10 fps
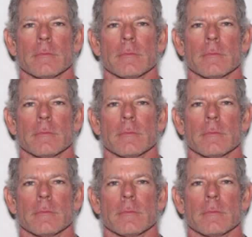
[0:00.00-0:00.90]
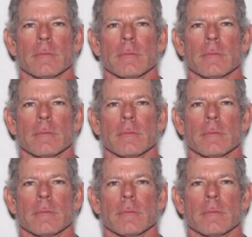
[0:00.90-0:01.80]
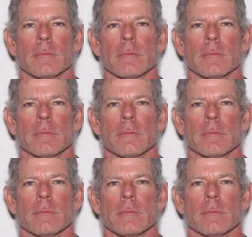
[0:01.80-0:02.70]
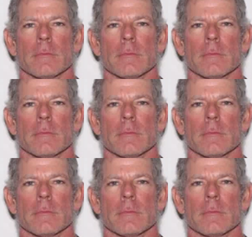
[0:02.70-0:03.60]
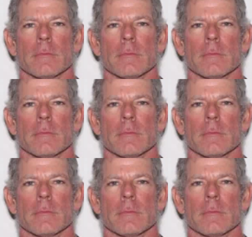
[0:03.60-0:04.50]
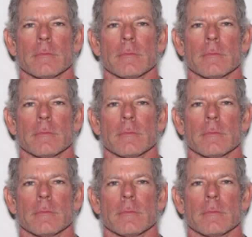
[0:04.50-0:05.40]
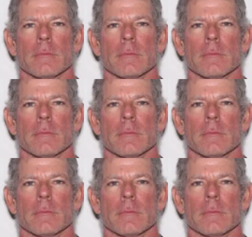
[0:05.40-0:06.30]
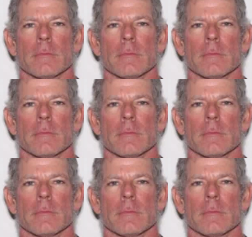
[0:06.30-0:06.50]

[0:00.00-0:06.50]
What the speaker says: The face doesn't move, so there is nothing to read.